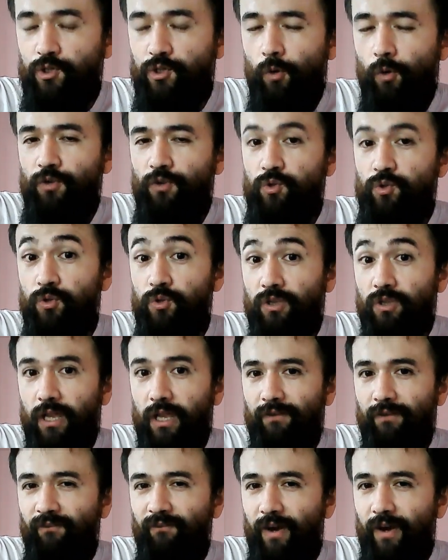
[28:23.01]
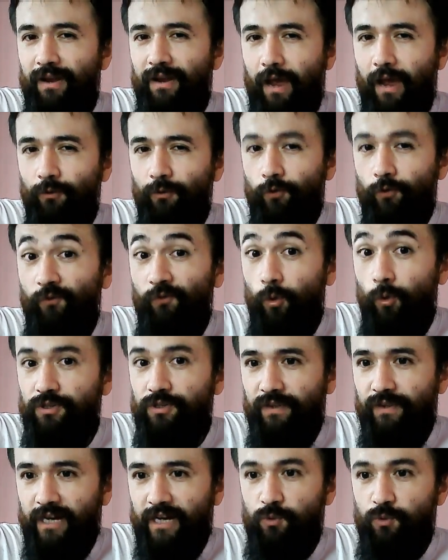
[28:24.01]
So this was a lot of fun. I look forward
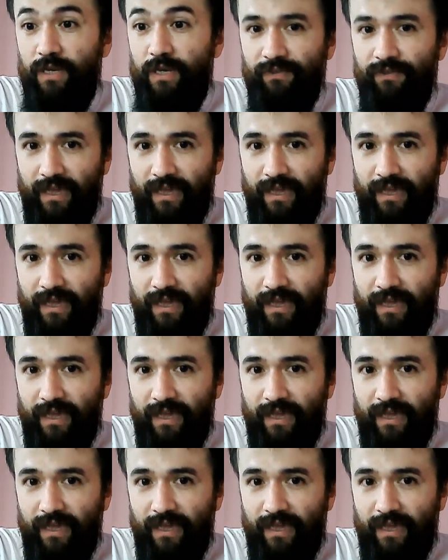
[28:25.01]
to the next week.